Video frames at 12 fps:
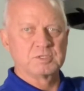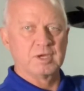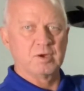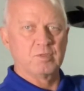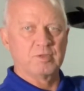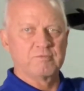
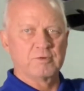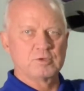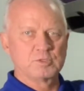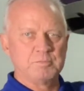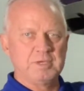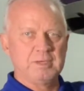Now the
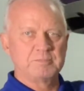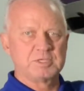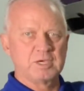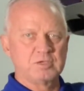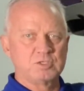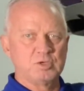first beep
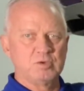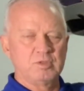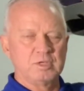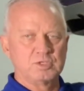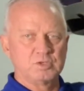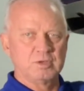tells you
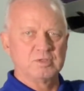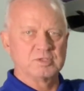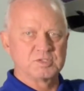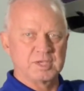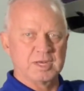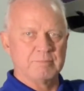that you're in the
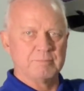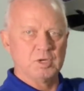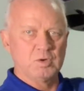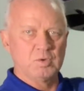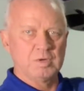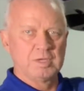setup
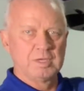mode.